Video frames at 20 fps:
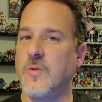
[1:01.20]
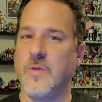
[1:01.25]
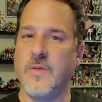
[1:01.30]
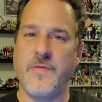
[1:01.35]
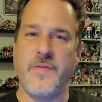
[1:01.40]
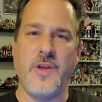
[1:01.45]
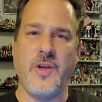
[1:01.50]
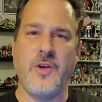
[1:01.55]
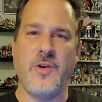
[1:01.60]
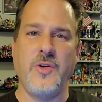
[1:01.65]

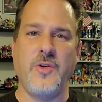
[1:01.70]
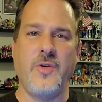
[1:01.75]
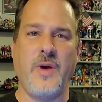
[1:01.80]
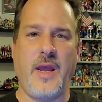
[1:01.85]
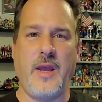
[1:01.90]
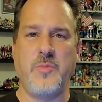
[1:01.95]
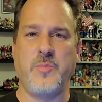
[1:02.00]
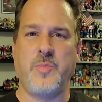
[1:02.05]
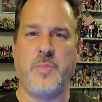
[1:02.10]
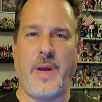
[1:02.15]
review,
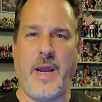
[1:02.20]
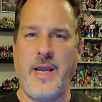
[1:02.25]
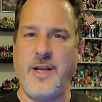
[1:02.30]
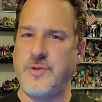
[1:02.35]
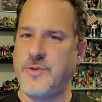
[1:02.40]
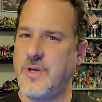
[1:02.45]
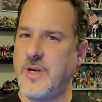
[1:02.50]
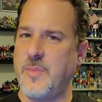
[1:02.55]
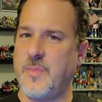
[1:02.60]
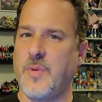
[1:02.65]
and
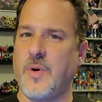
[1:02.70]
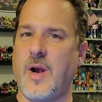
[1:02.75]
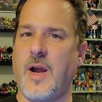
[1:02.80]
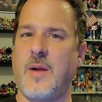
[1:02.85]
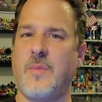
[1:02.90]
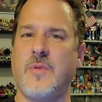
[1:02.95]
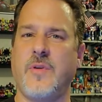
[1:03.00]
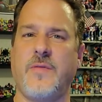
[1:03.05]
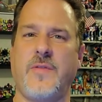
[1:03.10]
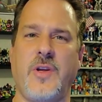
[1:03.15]
Patriot
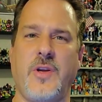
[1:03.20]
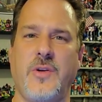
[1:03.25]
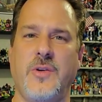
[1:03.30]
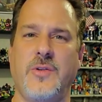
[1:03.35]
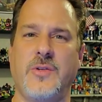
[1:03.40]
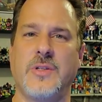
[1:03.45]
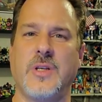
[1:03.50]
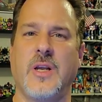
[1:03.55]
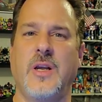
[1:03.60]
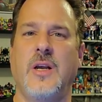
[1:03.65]
Prime
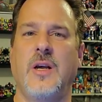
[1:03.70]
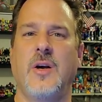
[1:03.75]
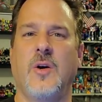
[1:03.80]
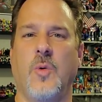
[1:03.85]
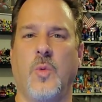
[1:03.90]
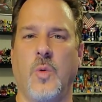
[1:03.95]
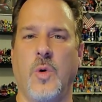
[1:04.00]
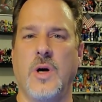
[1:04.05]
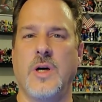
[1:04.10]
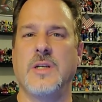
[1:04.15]
Reviews
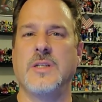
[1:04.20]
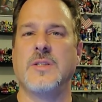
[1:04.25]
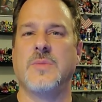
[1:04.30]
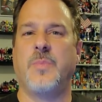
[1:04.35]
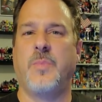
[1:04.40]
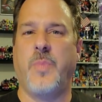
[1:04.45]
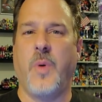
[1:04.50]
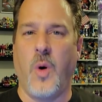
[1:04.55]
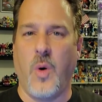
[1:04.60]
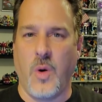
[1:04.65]
was
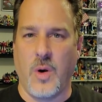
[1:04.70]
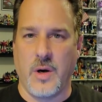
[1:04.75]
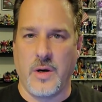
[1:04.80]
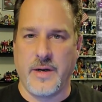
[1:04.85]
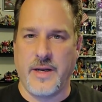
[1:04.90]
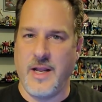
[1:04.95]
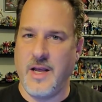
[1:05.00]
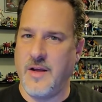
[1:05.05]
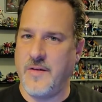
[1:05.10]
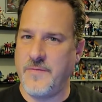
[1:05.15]

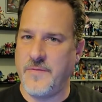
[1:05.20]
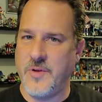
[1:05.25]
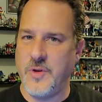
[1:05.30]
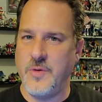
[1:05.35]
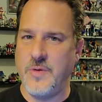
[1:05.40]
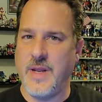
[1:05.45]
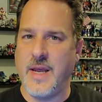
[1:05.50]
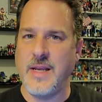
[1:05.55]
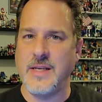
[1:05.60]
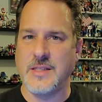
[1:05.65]
born. Now, a
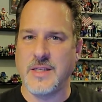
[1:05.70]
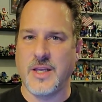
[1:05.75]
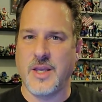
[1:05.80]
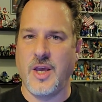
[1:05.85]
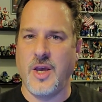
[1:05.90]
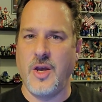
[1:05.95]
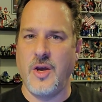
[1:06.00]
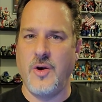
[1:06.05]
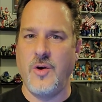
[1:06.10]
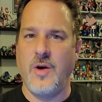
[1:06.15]
few days
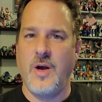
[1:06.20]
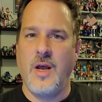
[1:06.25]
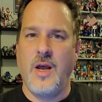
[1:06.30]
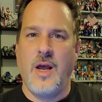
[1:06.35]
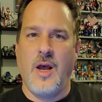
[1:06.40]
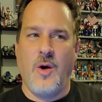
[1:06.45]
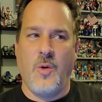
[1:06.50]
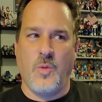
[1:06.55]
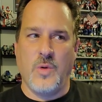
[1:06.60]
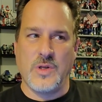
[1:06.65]
ago
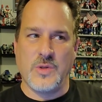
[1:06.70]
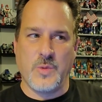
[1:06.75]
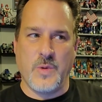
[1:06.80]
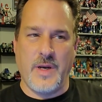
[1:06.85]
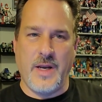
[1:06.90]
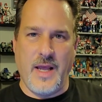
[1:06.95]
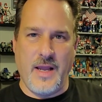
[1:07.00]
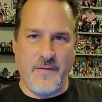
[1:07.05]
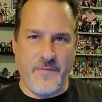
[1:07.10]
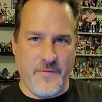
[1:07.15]
was
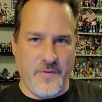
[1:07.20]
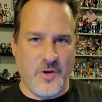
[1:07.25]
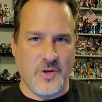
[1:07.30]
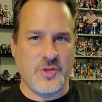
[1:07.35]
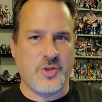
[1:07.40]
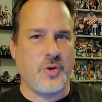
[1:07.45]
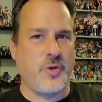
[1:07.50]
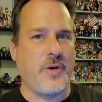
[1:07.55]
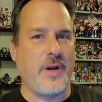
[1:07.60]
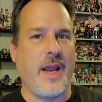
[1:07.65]
when I
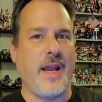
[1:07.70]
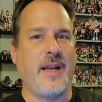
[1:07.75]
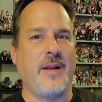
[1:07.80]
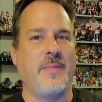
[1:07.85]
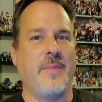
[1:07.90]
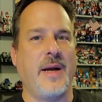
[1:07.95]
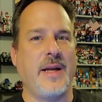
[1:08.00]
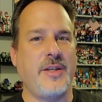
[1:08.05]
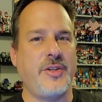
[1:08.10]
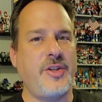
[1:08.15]
first created
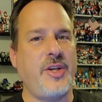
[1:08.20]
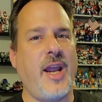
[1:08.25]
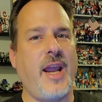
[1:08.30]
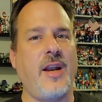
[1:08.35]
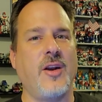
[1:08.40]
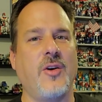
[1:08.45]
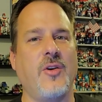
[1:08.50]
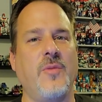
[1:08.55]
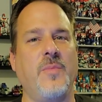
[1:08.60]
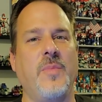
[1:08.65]
my
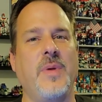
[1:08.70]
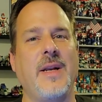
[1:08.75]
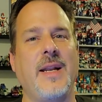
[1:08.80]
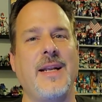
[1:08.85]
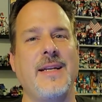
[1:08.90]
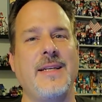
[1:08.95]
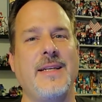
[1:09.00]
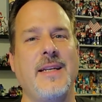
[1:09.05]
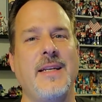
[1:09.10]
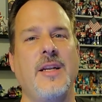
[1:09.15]
channel, but
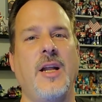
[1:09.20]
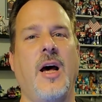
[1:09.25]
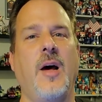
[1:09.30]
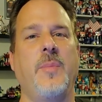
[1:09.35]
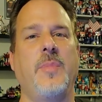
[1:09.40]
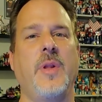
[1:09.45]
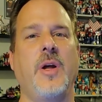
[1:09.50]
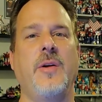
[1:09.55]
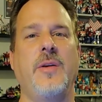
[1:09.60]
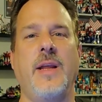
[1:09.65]
I didn't
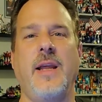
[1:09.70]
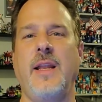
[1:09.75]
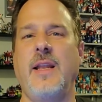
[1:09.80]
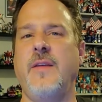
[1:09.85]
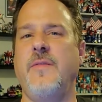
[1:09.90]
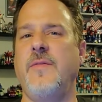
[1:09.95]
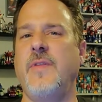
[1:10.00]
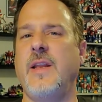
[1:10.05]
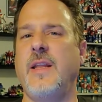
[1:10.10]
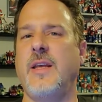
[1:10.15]
upload
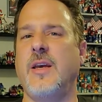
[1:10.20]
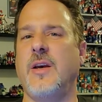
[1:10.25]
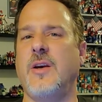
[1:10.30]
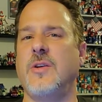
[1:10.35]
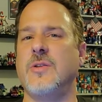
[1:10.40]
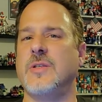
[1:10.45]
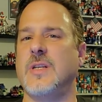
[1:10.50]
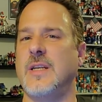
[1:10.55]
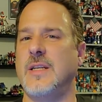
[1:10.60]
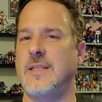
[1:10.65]
any
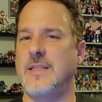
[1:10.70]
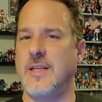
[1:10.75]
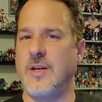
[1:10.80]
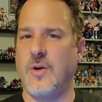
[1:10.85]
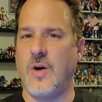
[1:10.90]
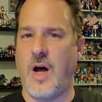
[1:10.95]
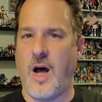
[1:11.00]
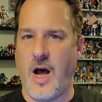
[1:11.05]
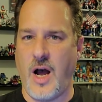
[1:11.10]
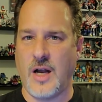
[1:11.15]
videos
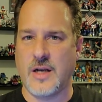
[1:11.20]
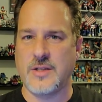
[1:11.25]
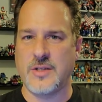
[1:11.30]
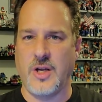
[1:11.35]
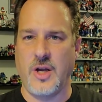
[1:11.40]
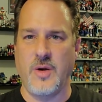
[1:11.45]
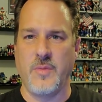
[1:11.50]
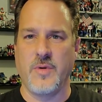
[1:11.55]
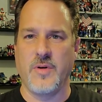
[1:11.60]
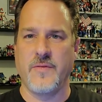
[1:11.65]
until
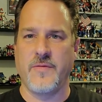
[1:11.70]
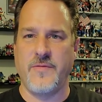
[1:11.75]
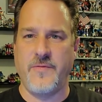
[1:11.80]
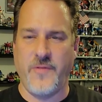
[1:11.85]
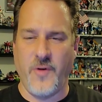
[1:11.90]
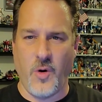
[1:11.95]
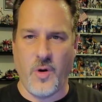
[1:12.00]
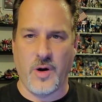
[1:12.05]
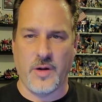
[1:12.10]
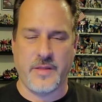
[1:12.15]
October
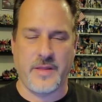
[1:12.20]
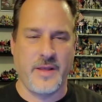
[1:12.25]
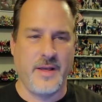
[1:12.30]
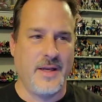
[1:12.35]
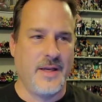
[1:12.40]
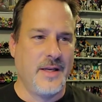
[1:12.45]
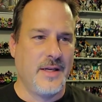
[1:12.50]
4th.